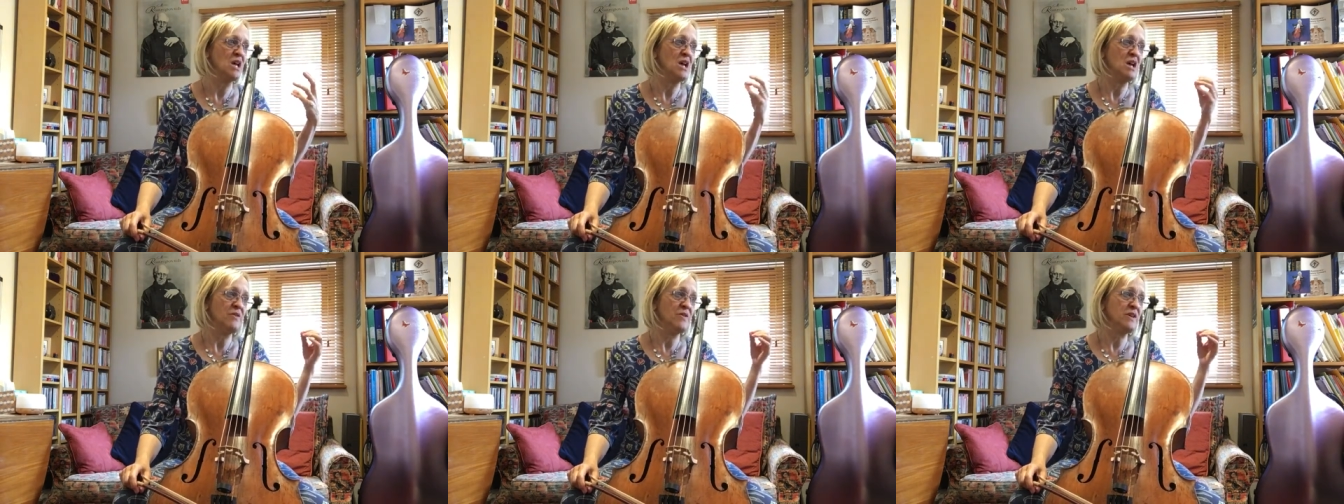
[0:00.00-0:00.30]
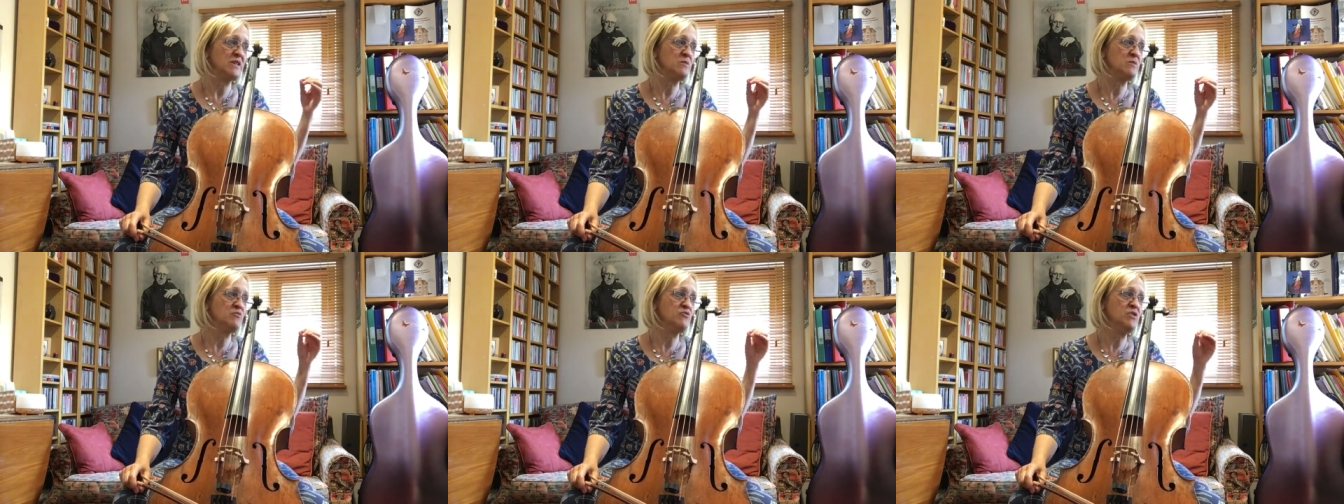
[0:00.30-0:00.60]
There's
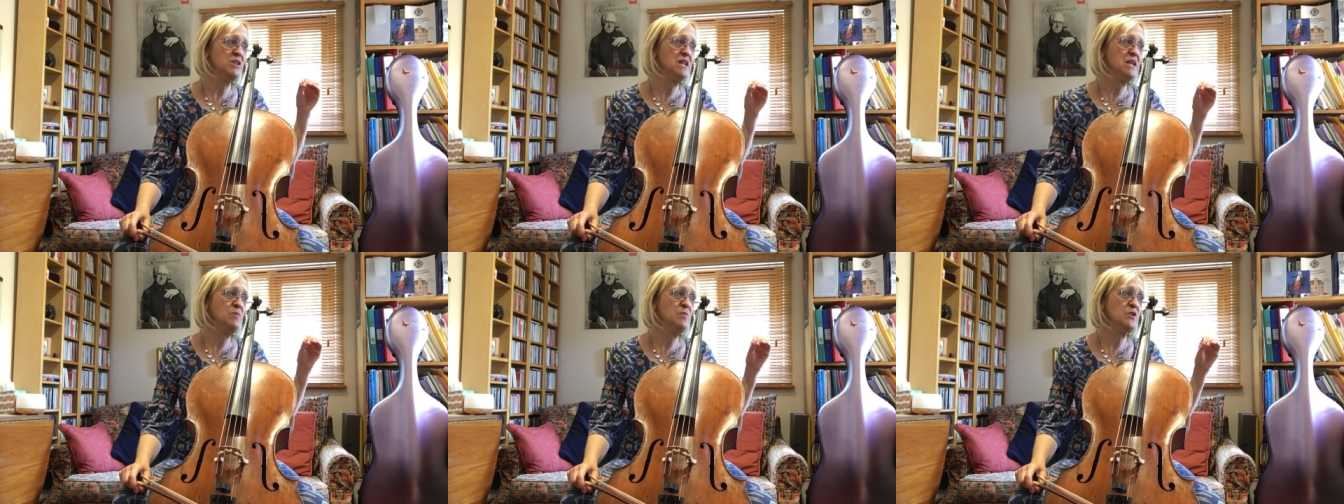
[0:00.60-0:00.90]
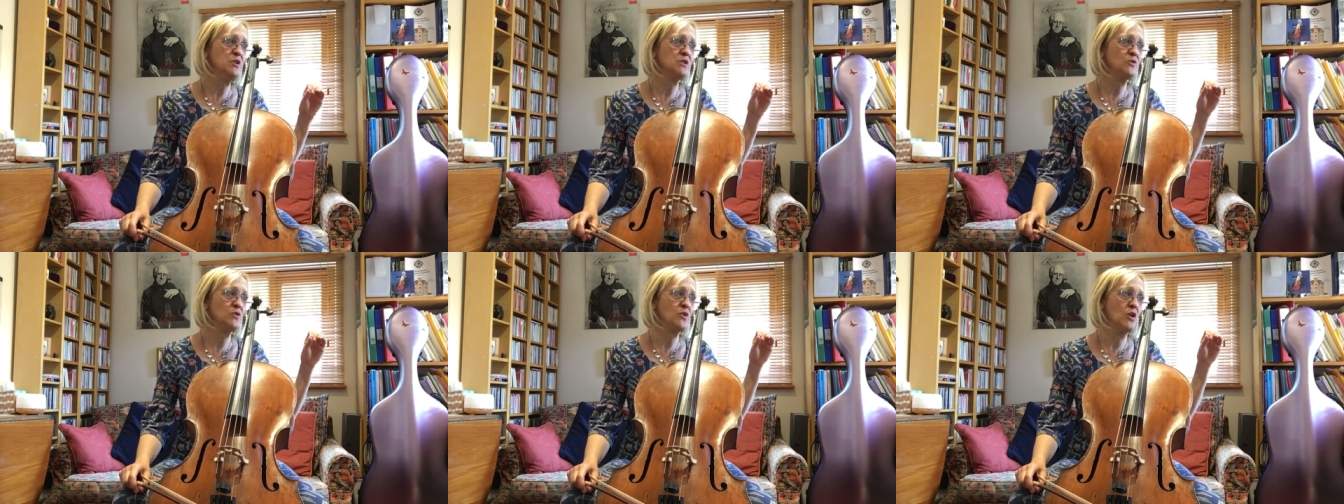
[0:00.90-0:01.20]
some really
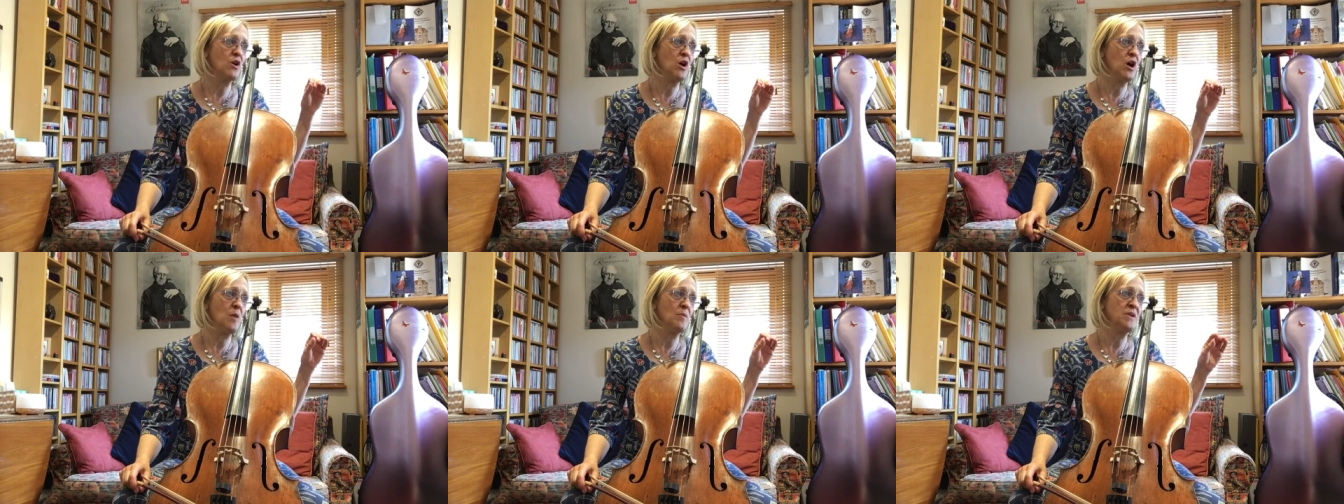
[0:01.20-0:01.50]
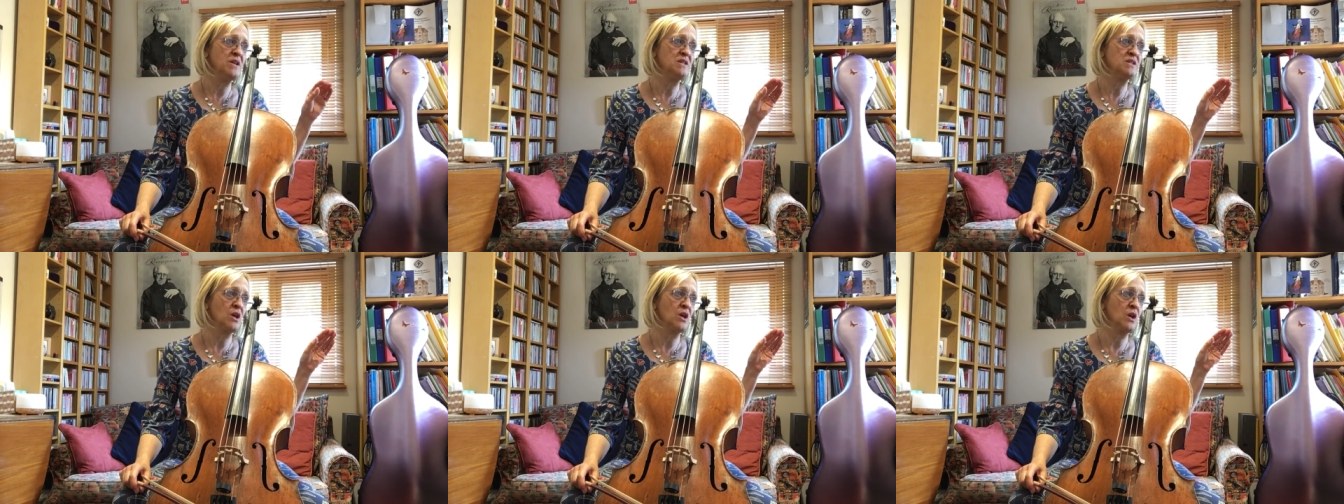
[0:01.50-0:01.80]
beautiful
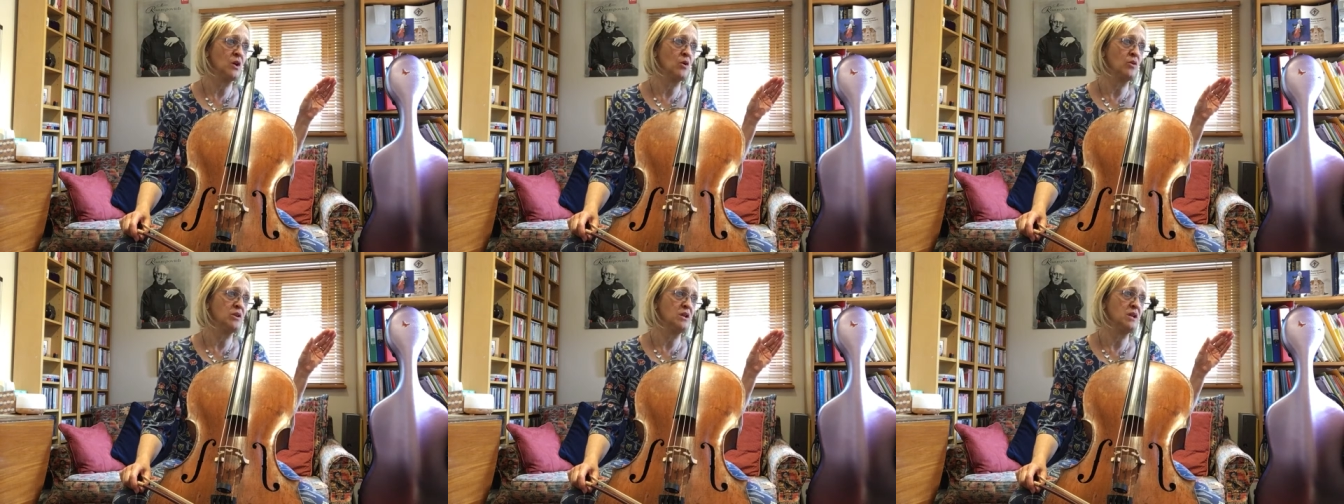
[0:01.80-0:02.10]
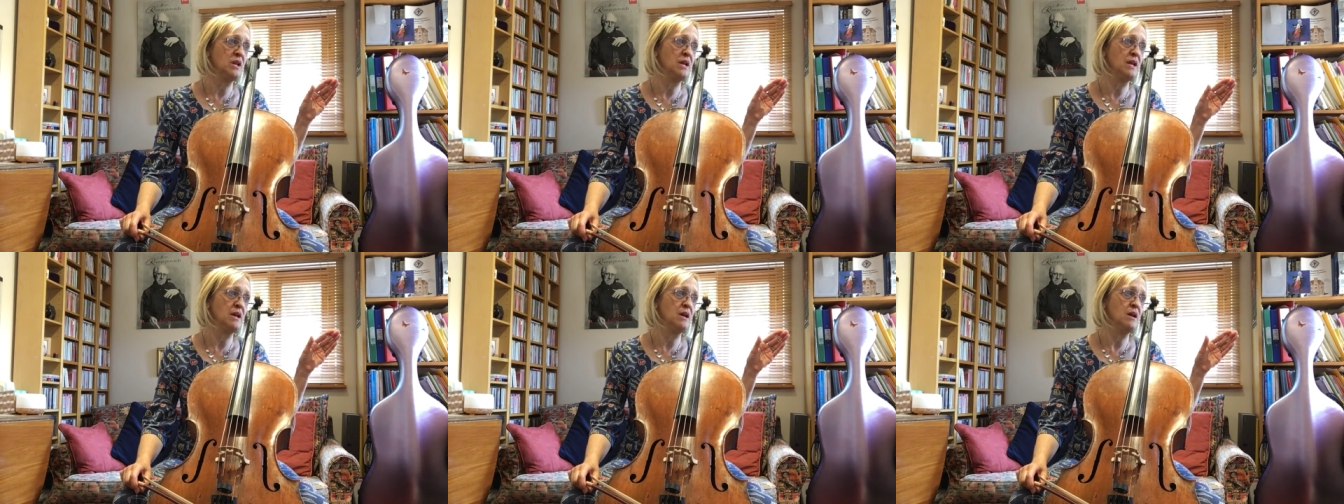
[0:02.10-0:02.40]
harmonies going on in
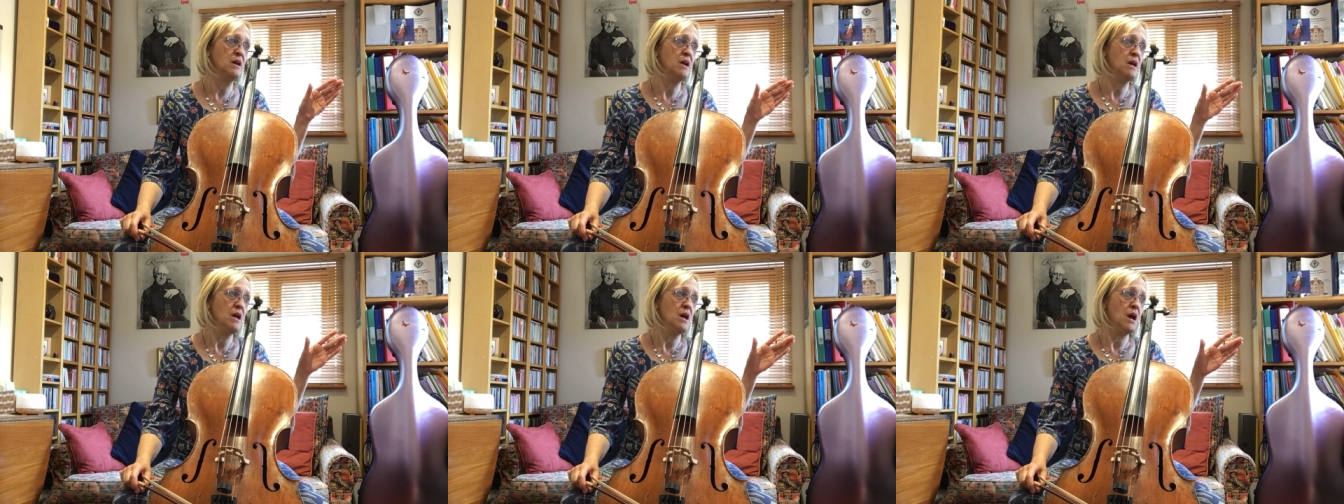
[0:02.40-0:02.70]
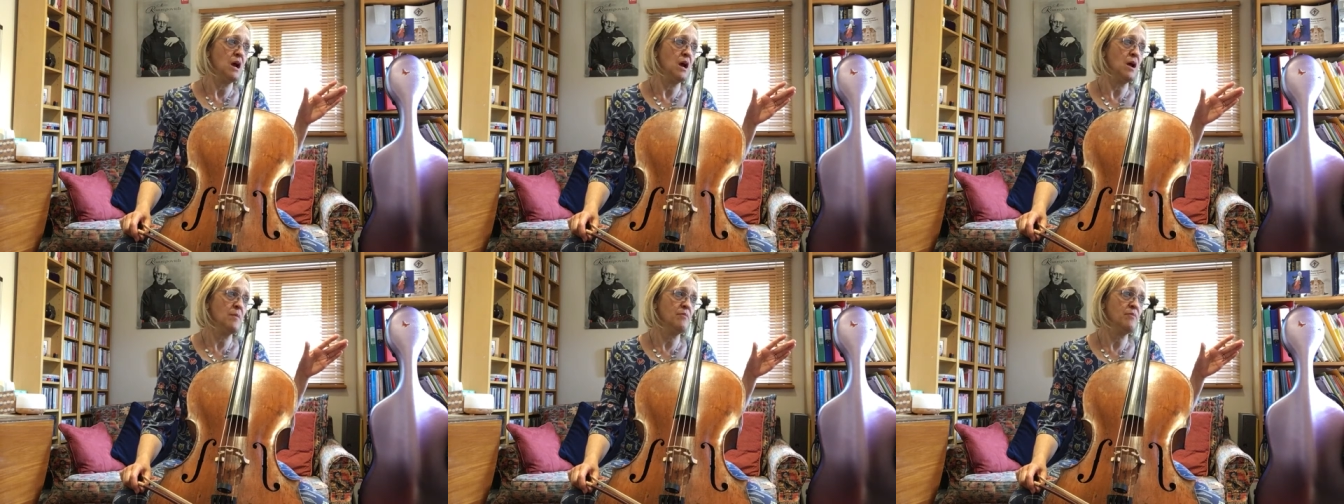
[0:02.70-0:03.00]
here,
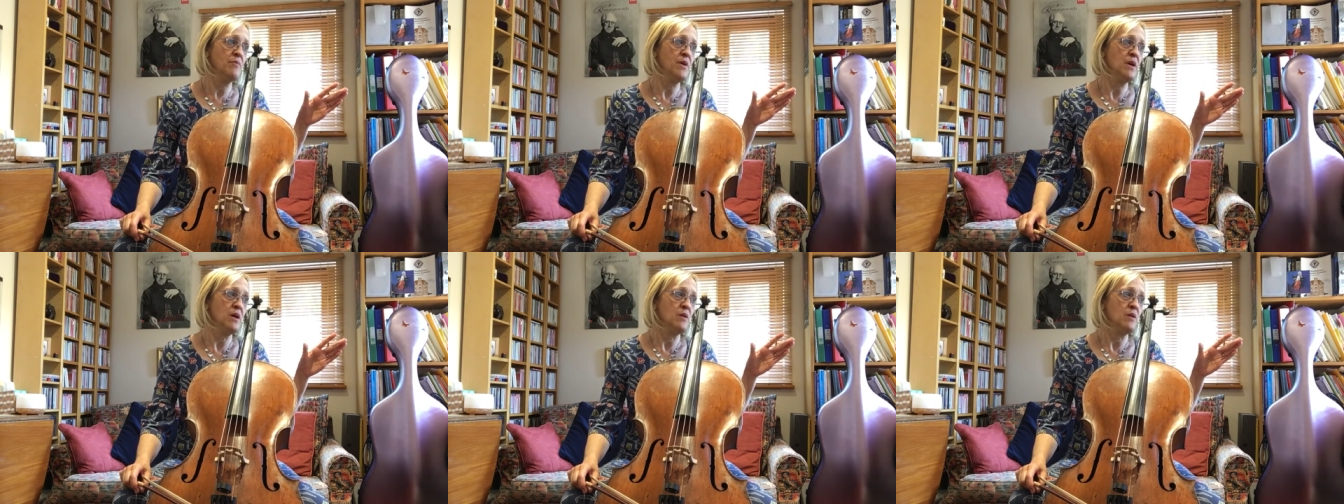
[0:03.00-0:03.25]
kind